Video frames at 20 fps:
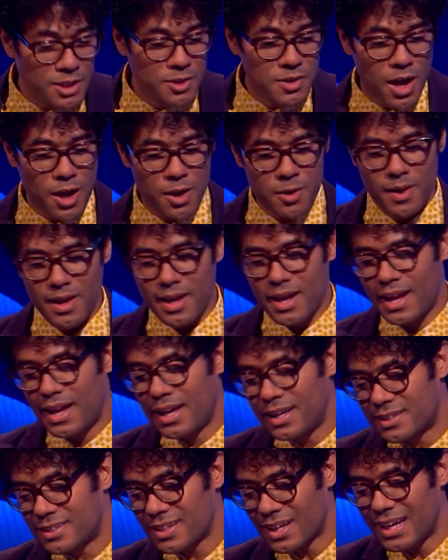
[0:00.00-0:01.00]
you know,
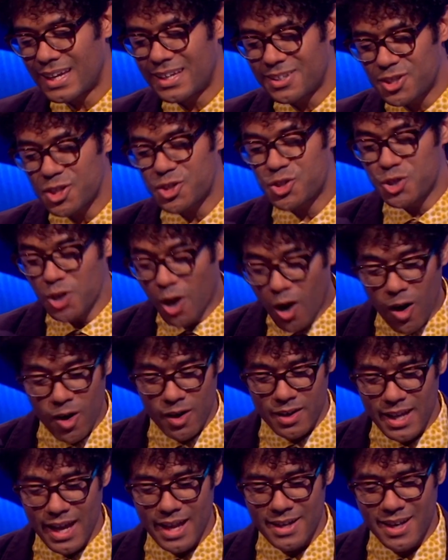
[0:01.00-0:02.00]
he's a
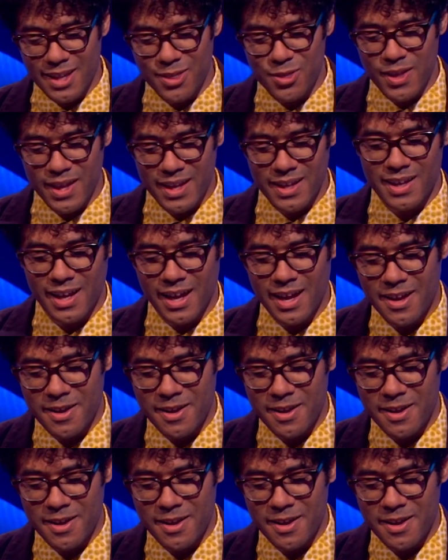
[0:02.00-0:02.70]
jock, and I think